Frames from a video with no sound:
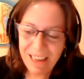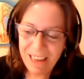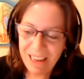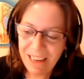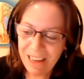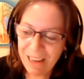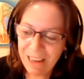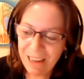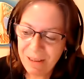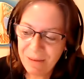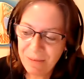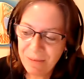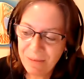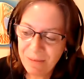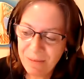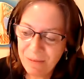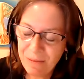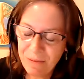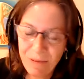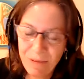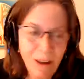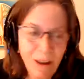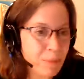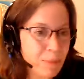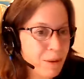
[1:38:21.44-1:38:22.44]
um,
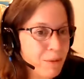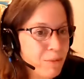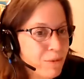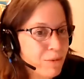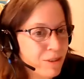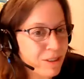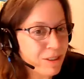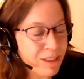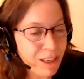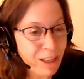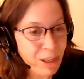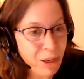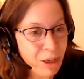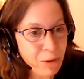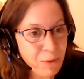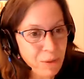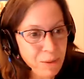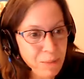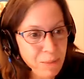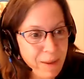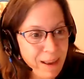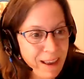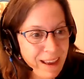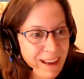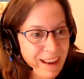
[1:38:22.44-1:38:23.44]
Robin, we'll see you
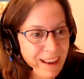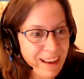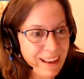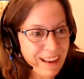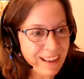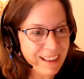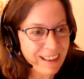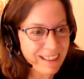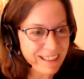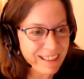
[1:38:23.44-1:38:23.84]
in May.